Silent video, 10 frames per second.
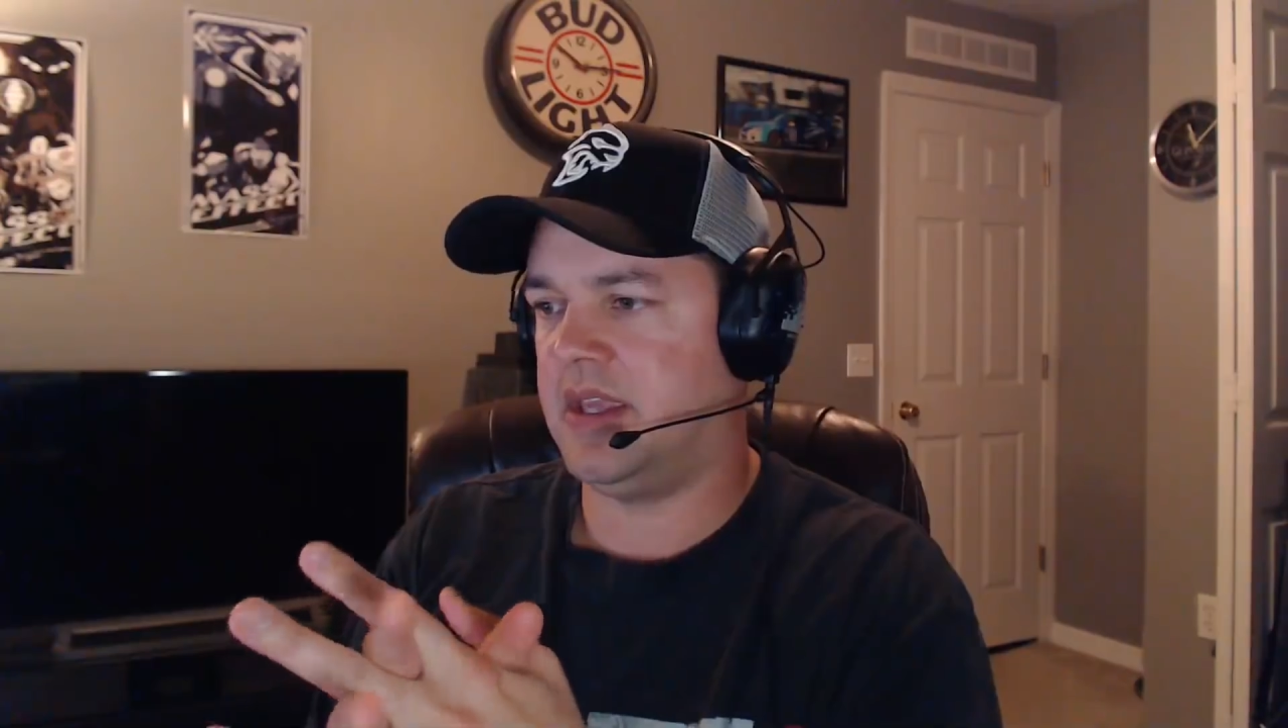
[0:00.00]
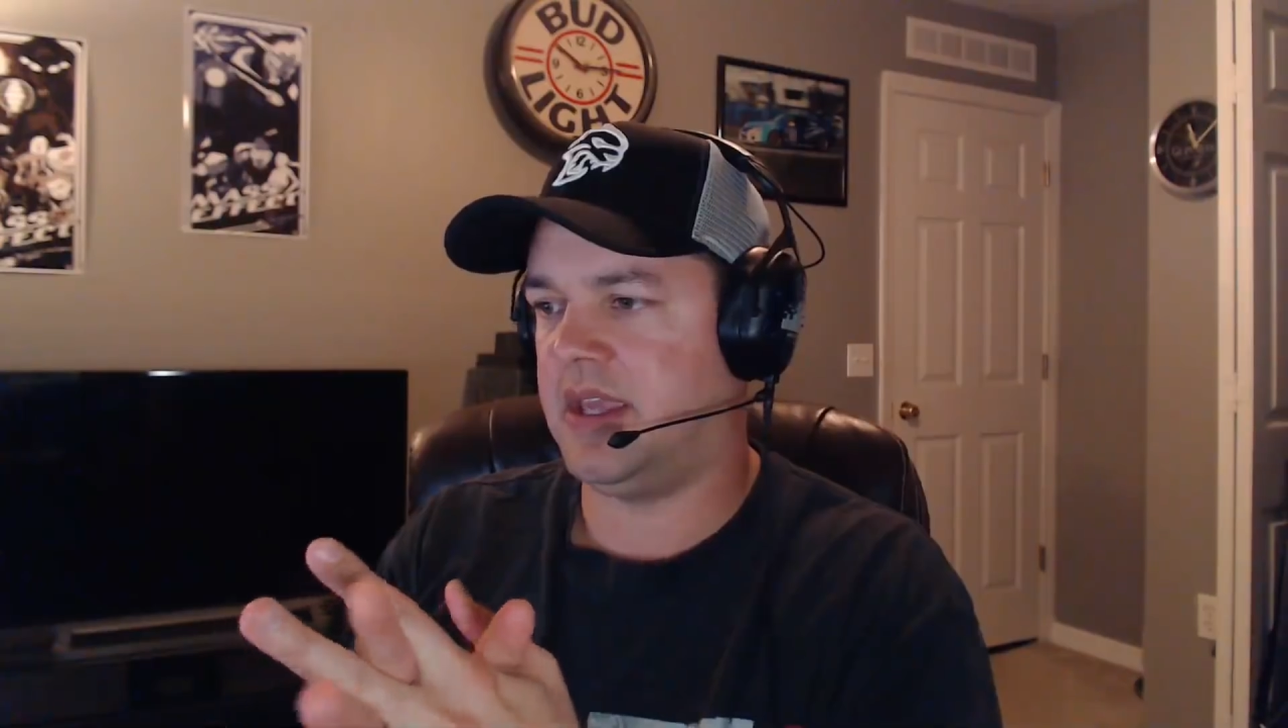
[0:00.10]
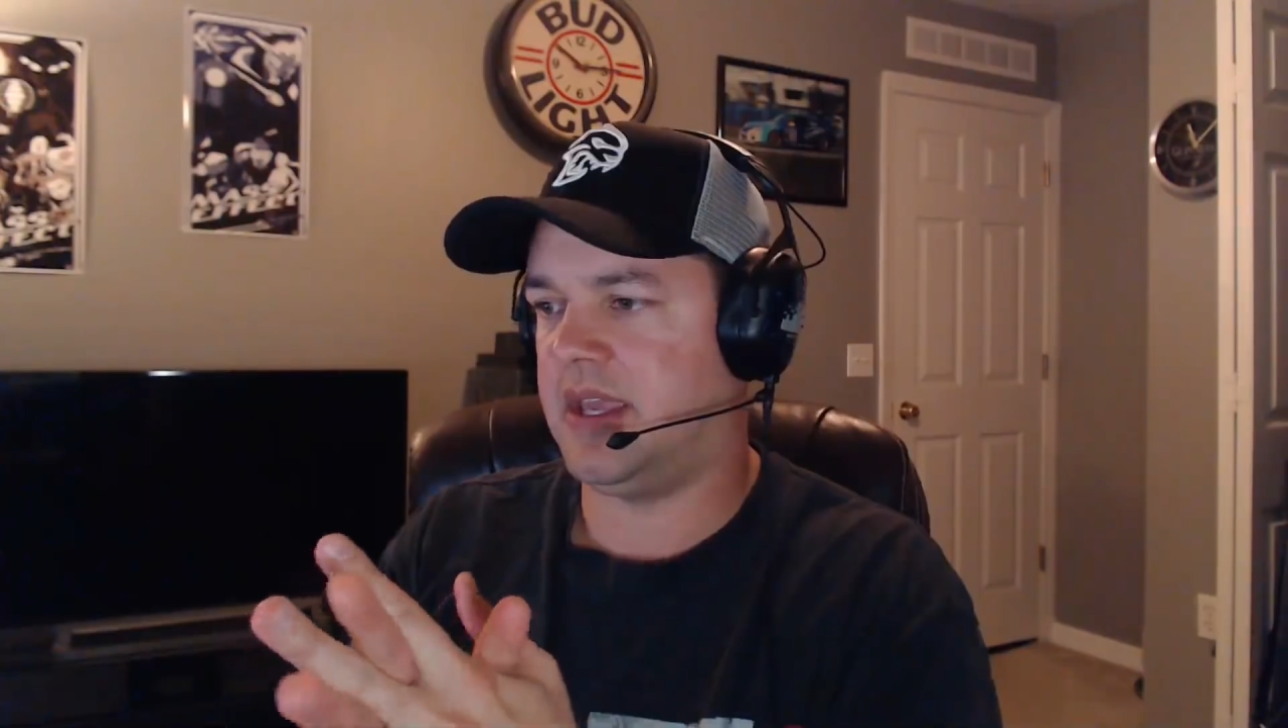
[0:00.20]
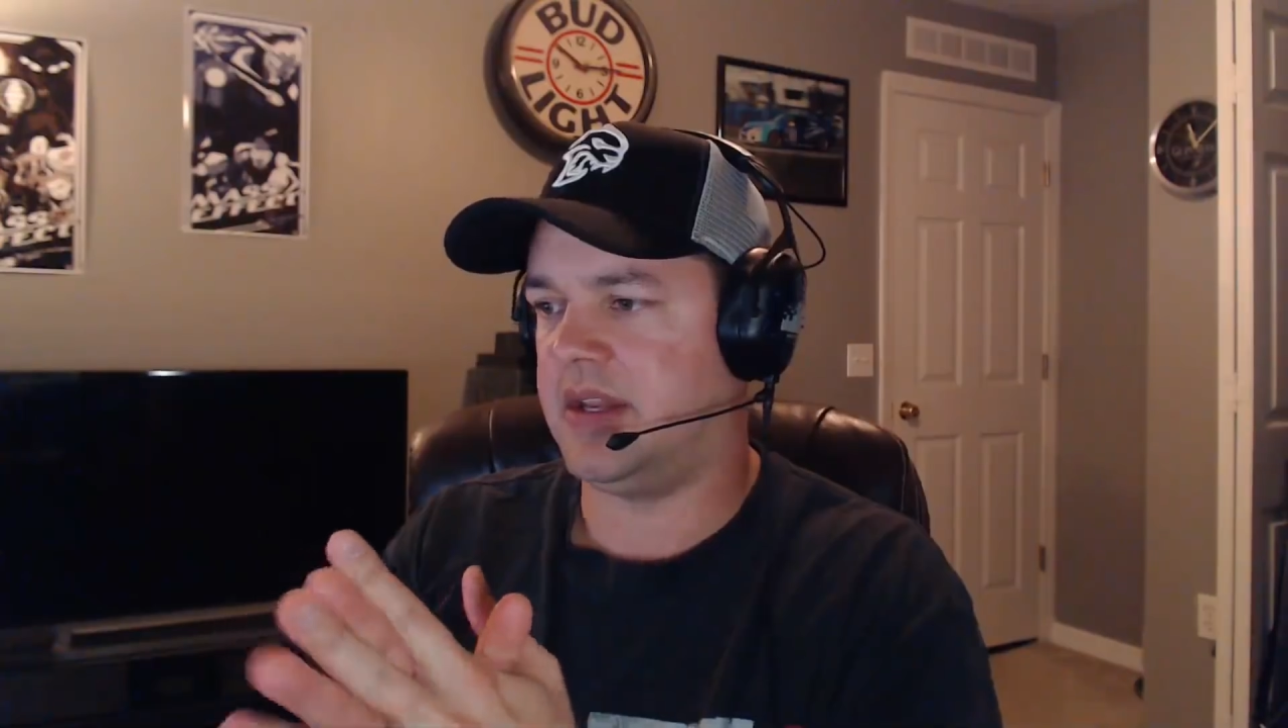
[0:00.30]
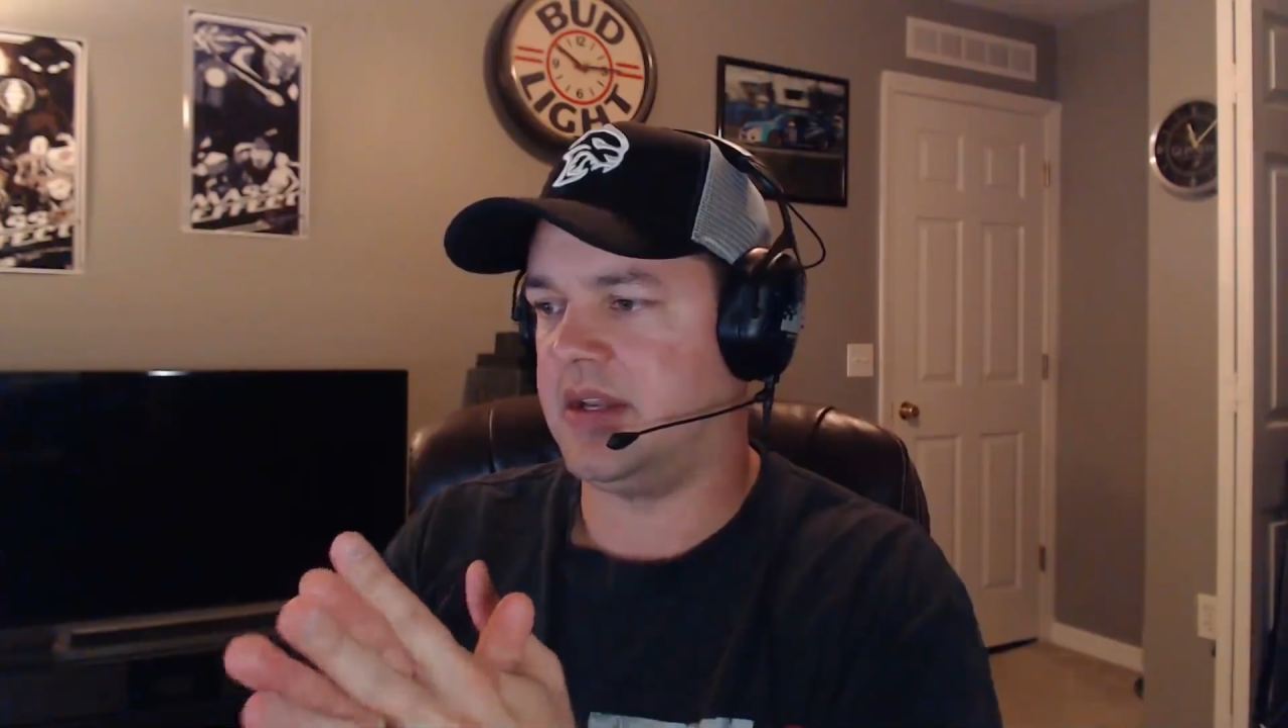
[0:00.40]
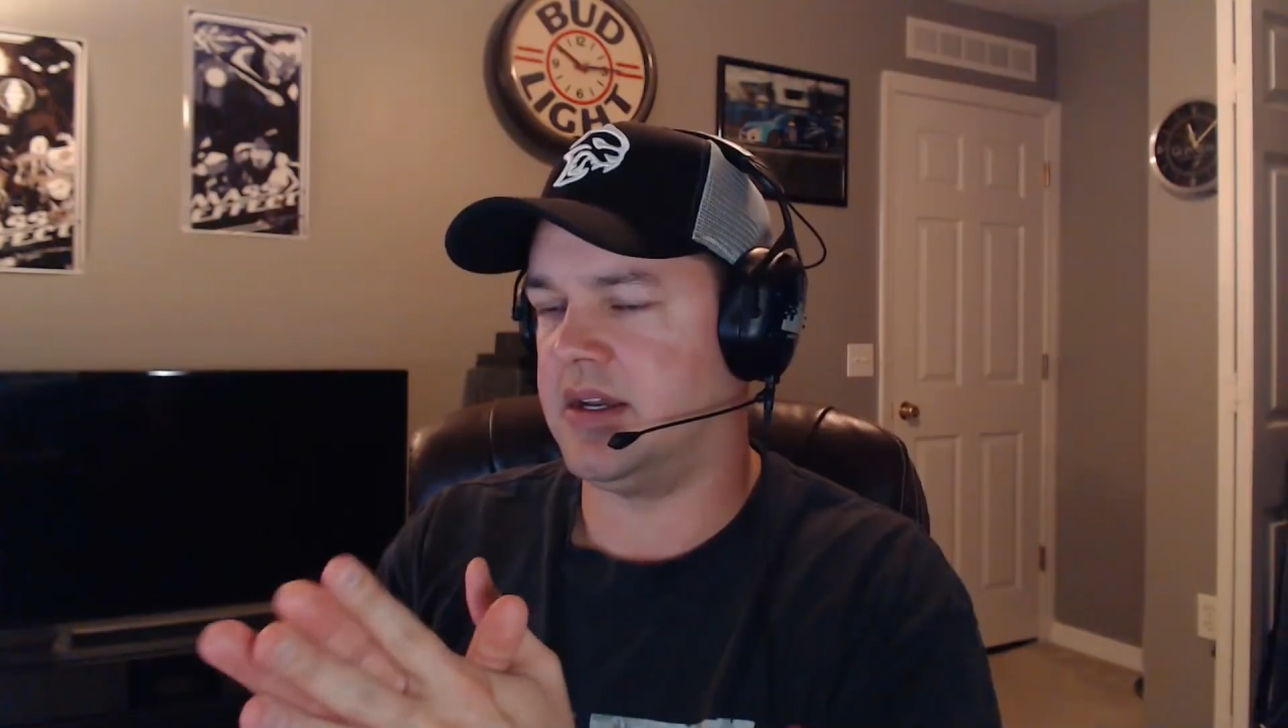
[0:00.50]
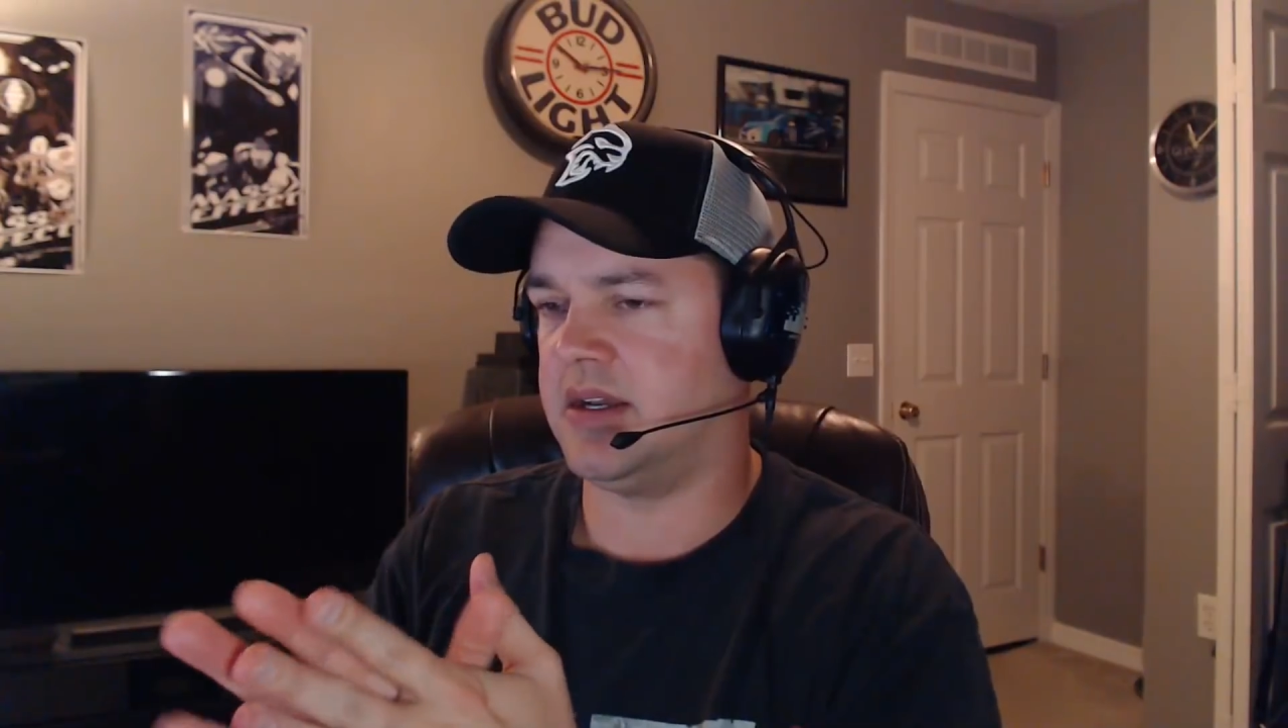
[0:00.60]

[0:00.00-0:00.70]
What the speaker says: and,